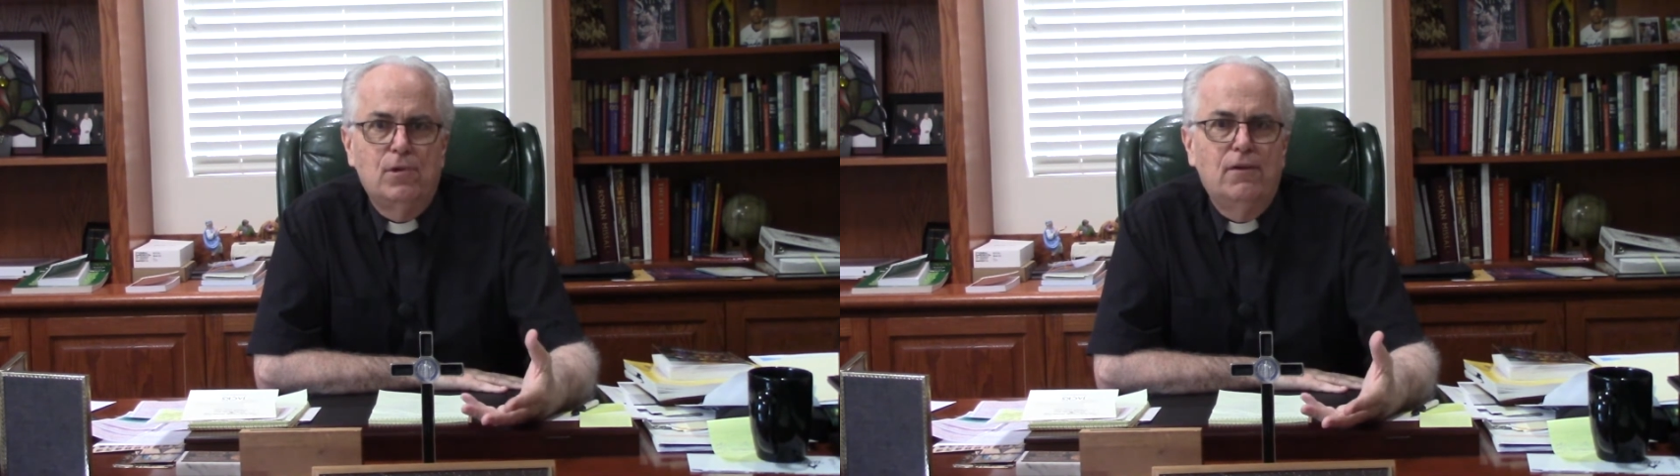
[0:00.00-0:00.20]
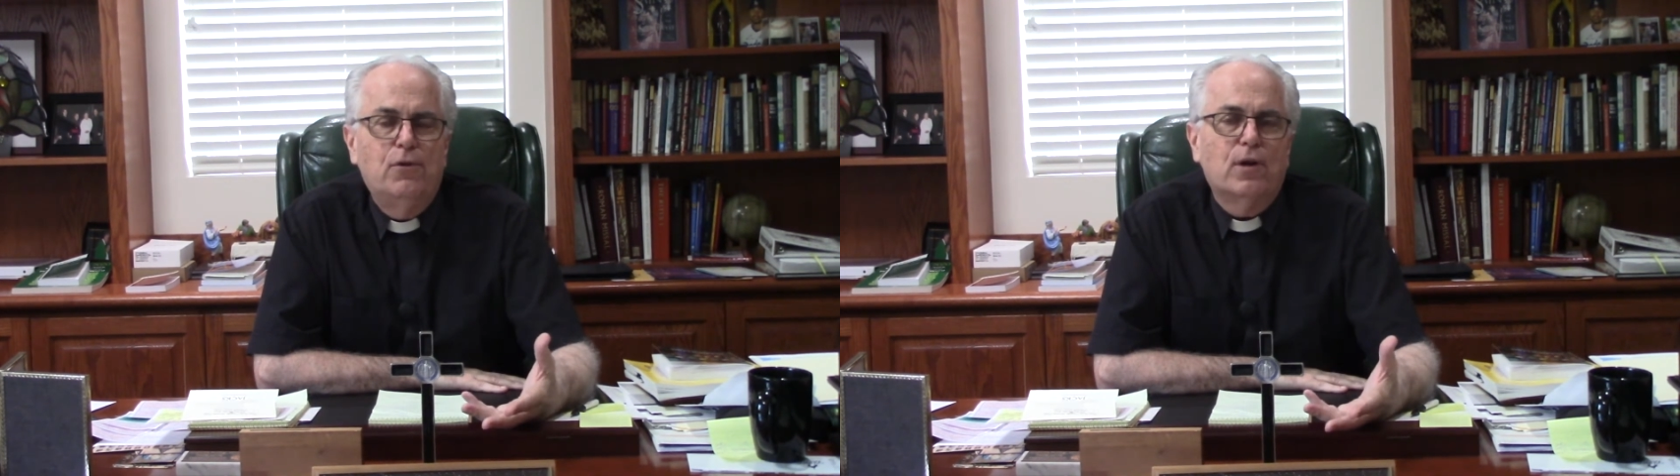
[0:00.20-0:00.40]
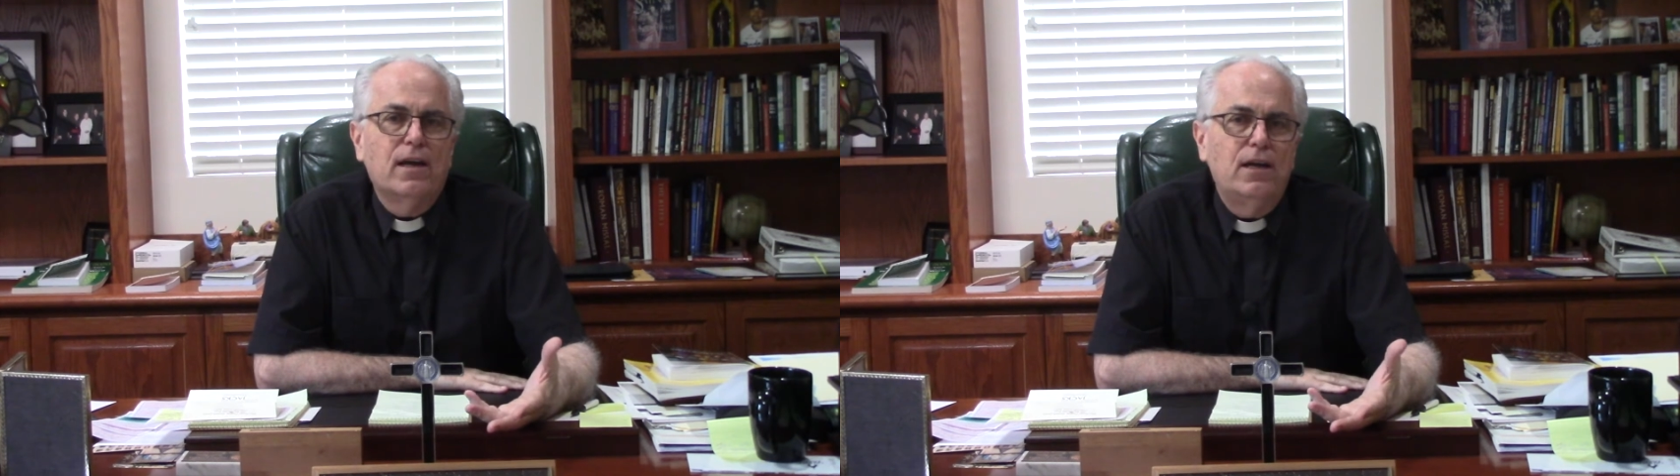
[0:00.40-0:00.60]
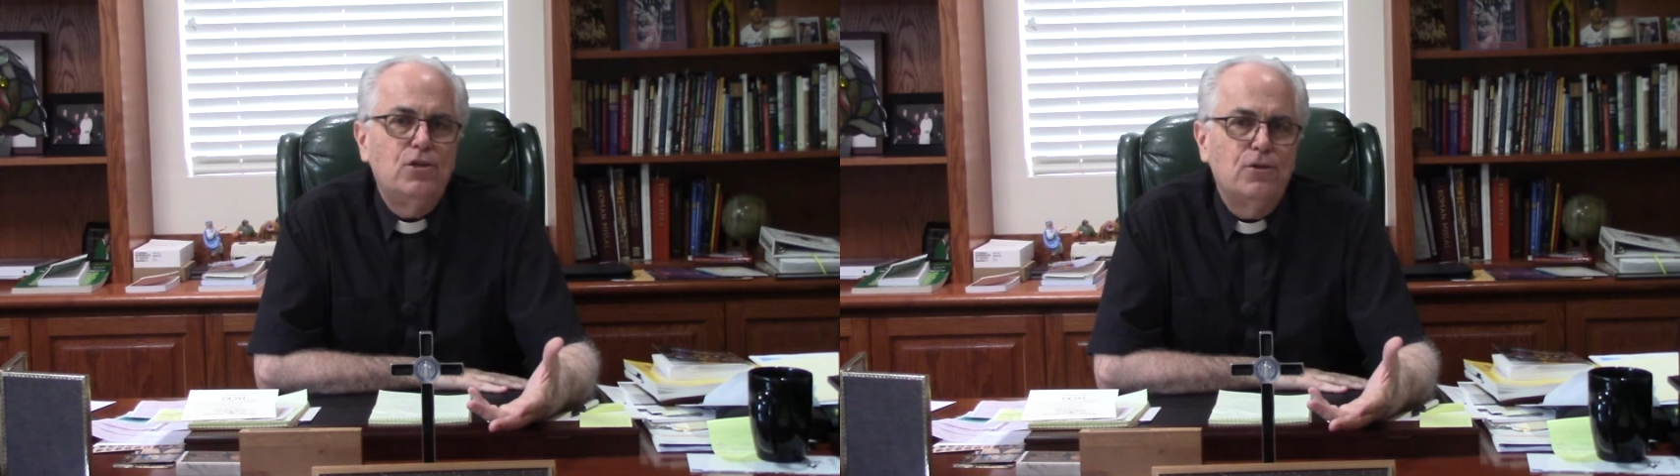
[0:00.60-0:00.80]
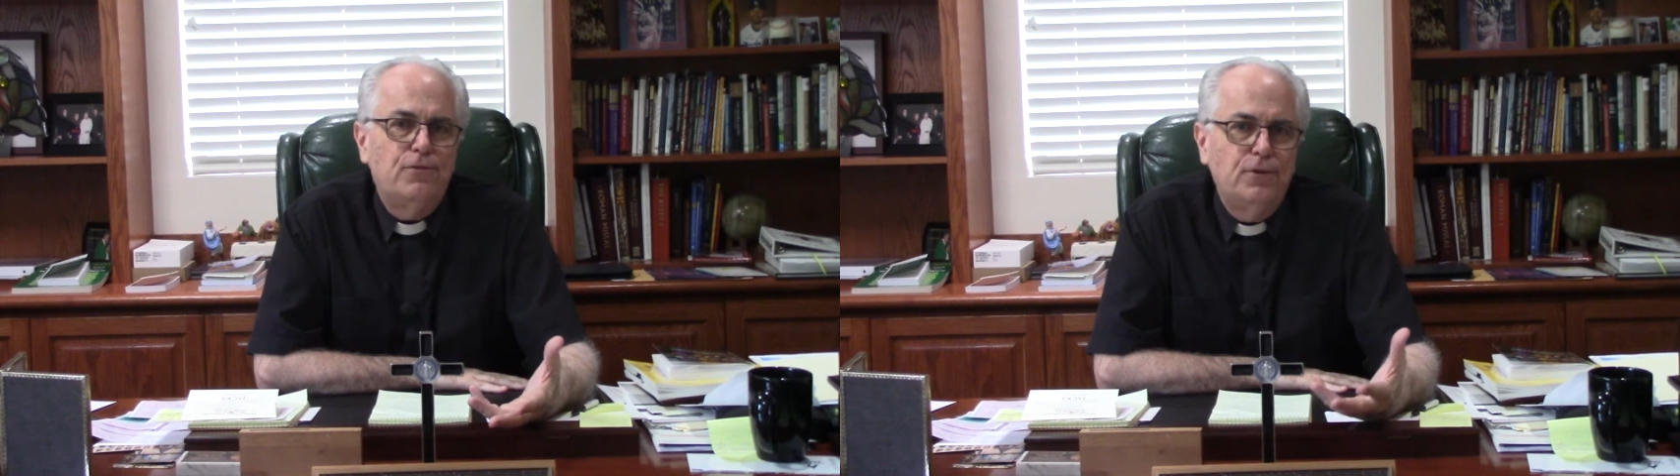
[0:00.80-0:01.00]
If we're going to
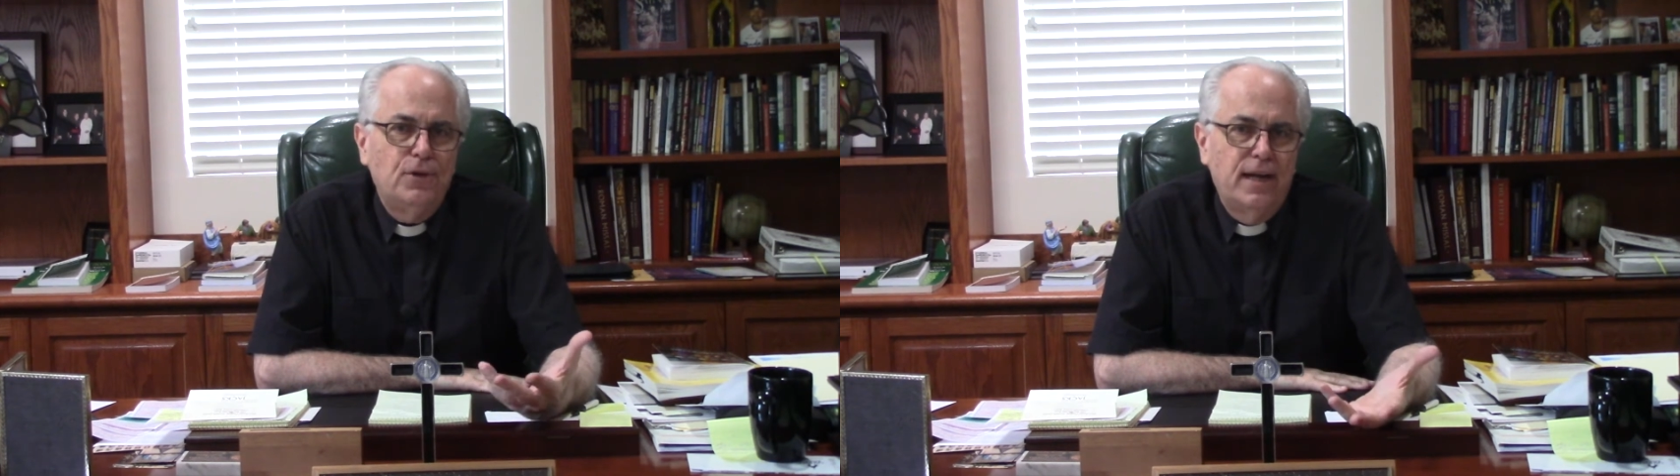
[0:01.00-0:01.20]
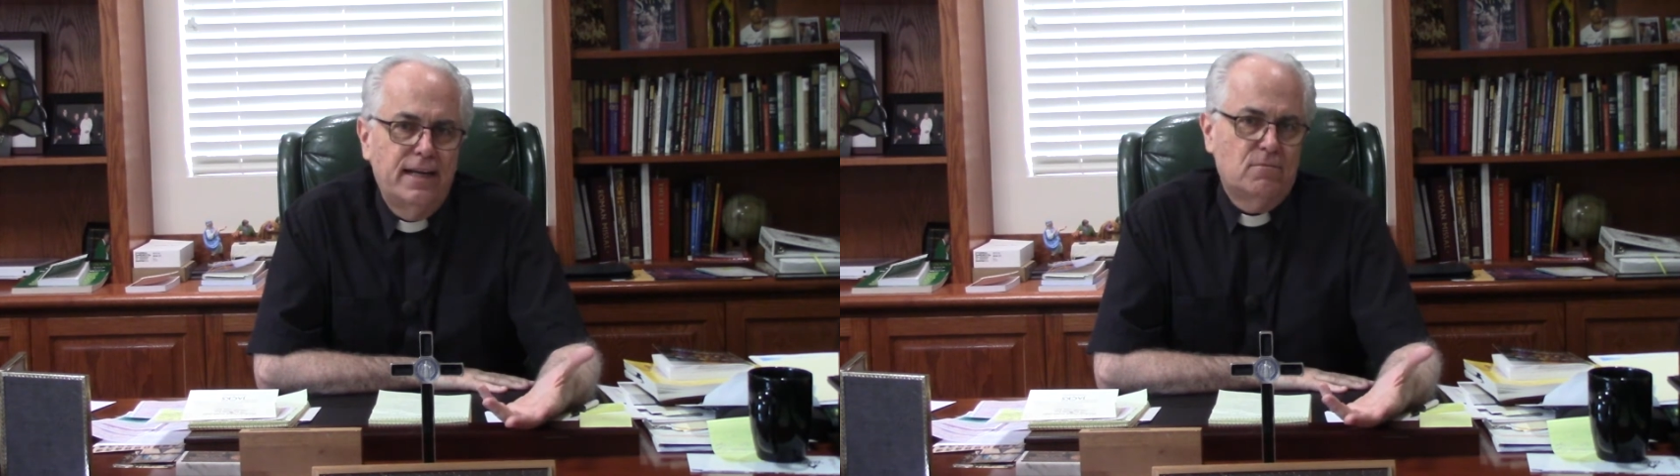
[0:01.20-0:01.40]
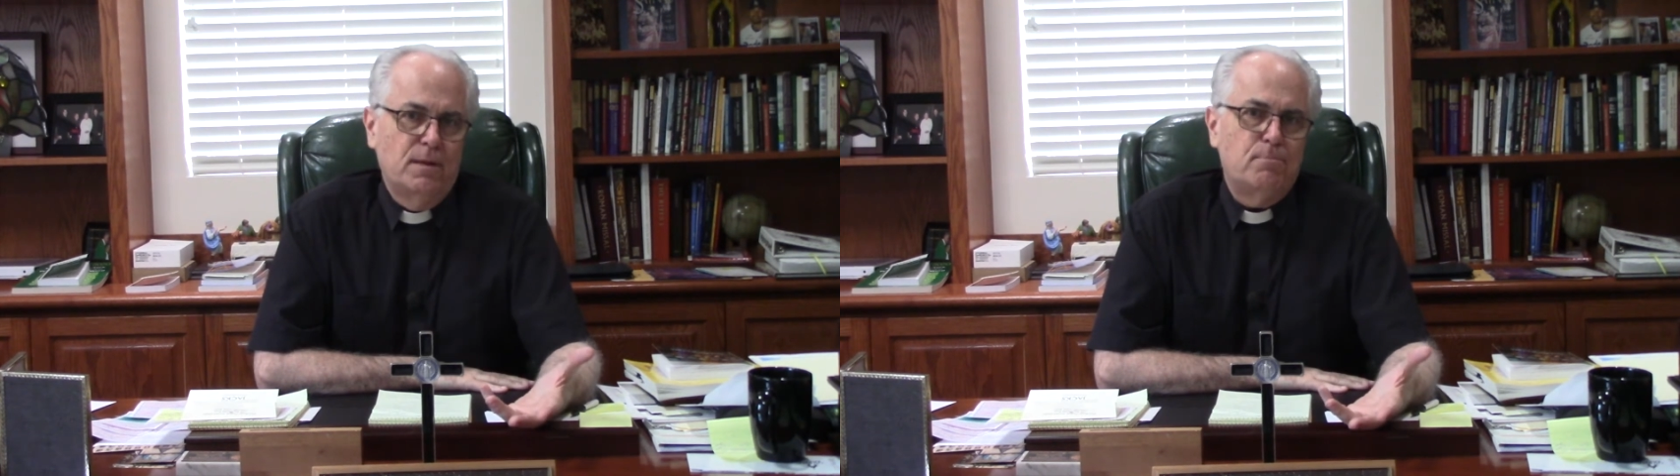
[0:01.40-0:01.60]
do food, it has to be